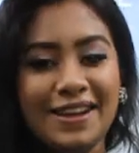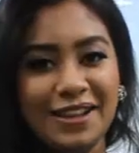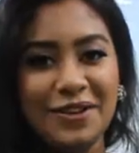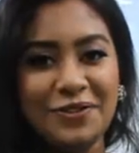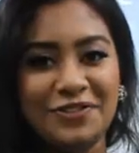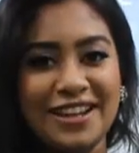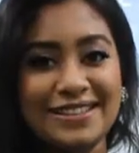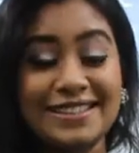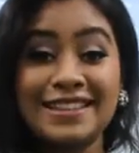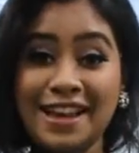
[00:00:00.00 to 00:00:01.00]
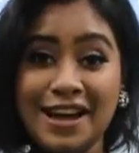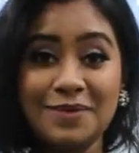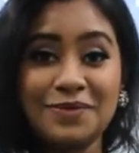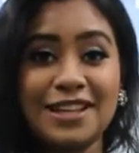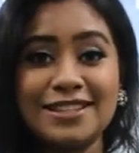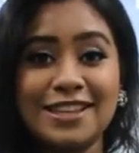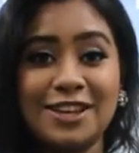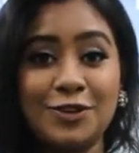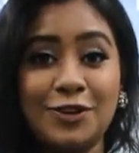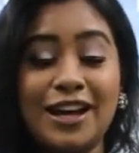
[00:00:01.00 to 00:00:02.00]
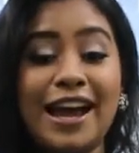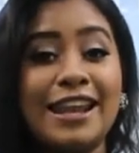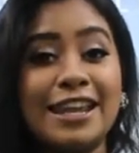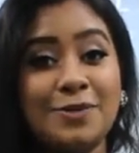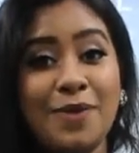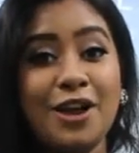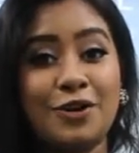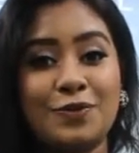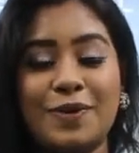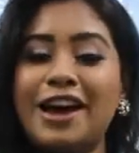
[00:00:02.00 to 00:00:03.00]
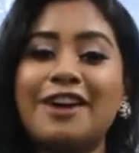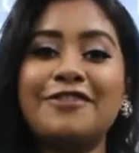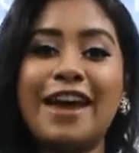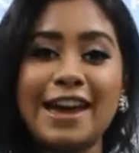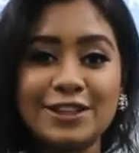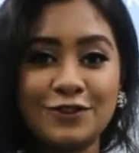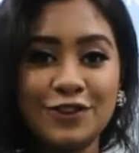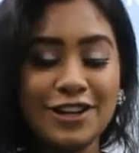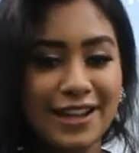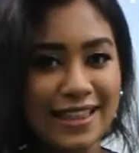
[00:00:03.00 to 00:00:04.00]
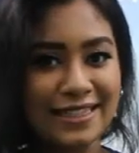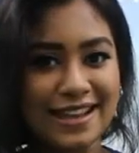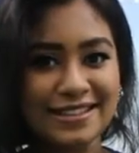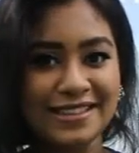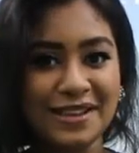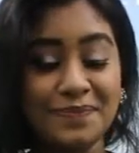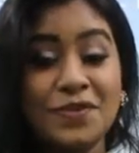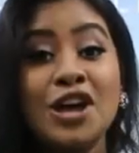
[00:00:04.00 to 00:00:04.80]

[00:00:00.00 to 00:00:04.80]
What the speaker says: Hello friends, I'm Danzia Dola and in my group I have Expo and Tasneem.